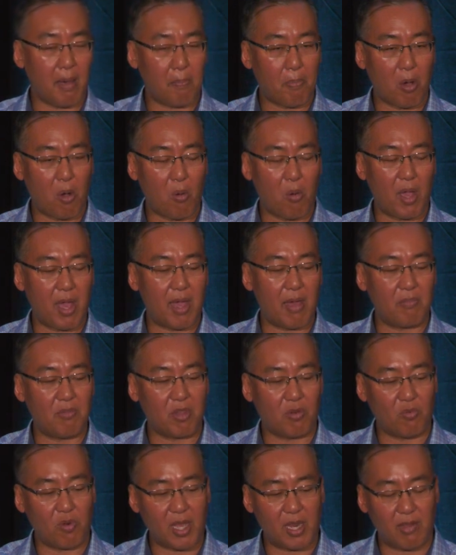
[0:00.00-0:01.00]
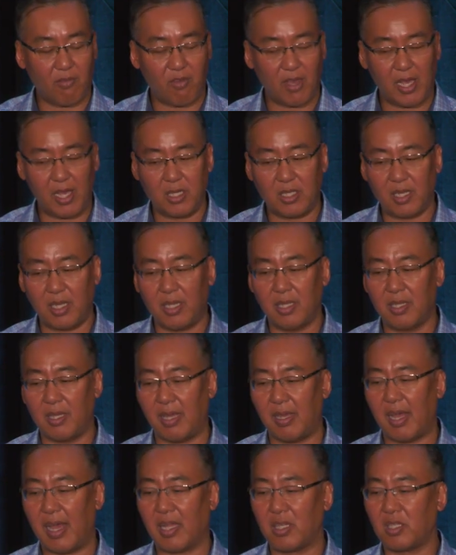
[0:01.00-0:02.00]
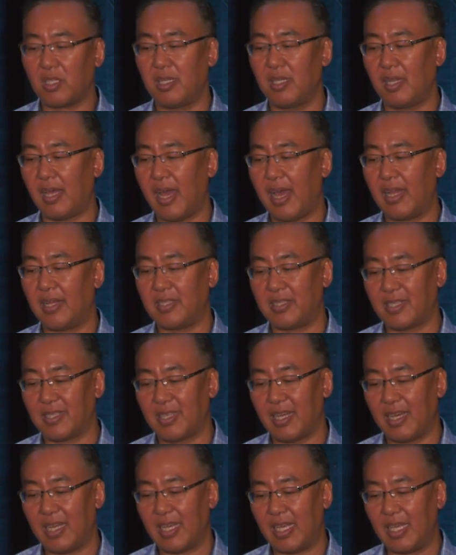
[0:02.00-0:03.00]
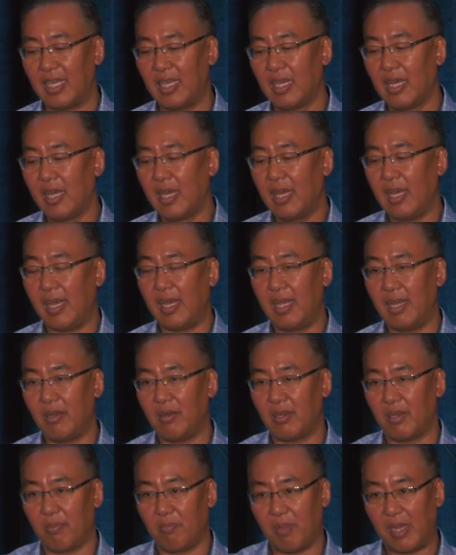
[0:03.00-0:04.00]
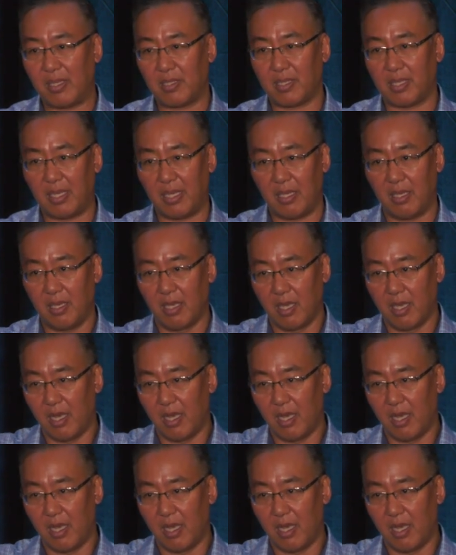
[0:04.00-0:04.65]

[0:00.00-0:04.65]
poem, The Rate of Aging, they actually had a study in basically